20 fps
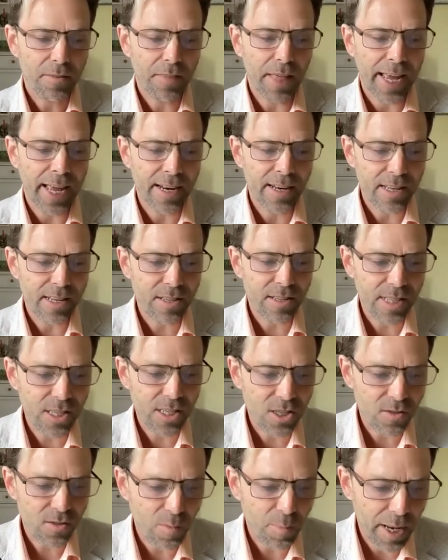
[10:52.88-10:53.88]
than
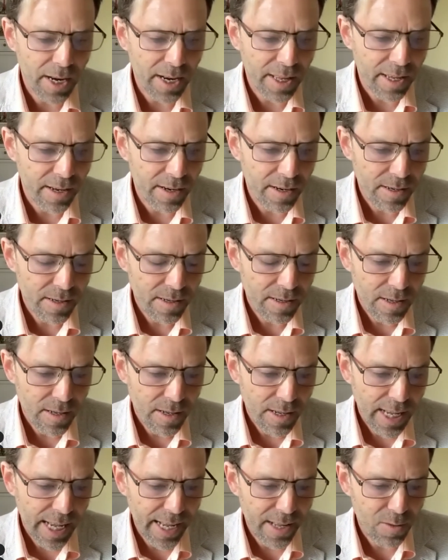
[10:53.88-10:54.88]
Extinction Rebellion
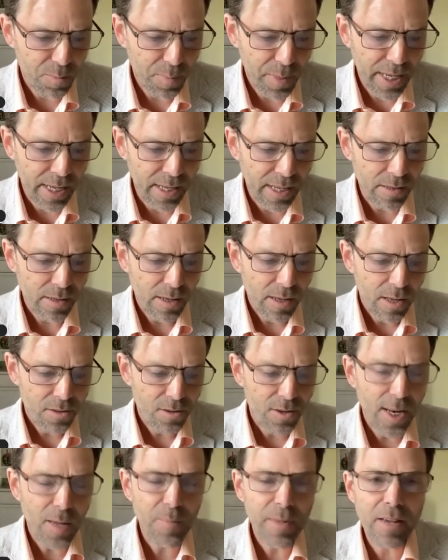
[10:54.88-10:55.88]
has been.
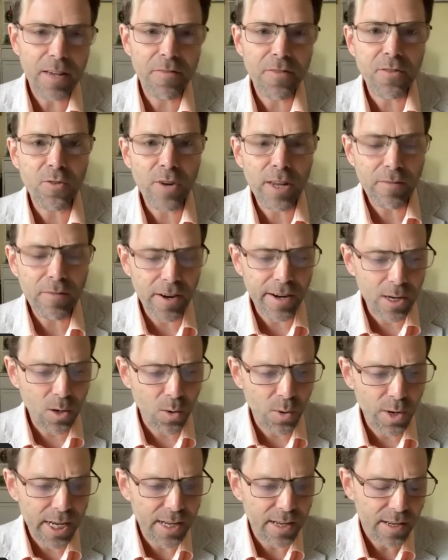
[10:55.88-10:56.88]
So let me give 3 very
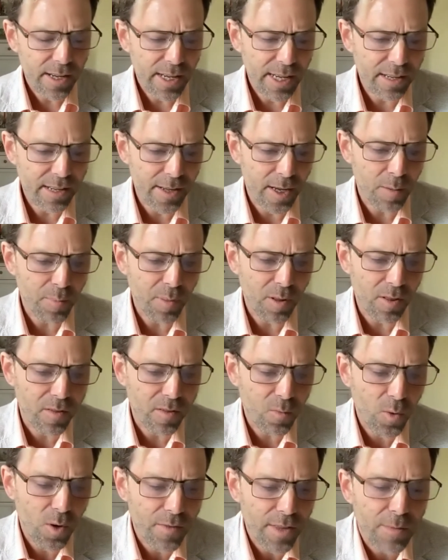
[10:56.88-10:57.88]
quick examples
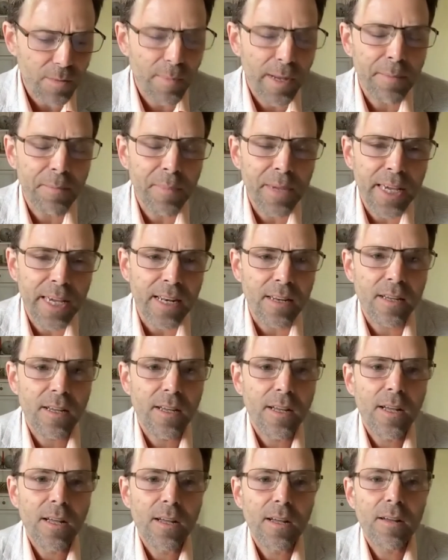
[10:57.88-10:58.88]
of what this might mean.
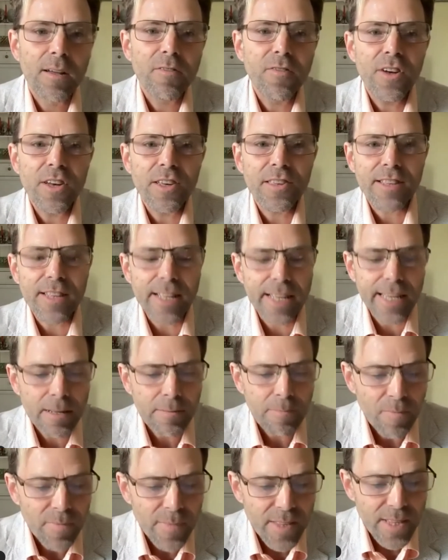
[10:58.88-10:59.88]

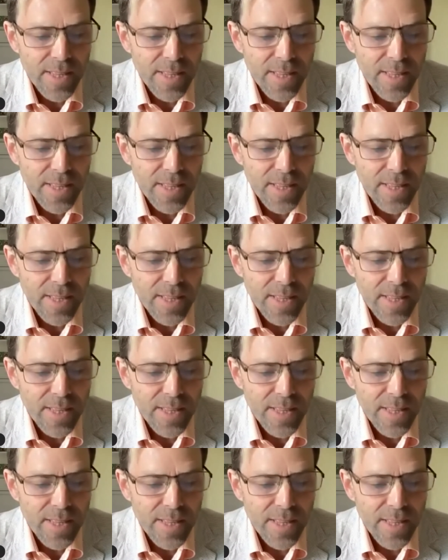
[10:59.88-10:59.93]
Firstly,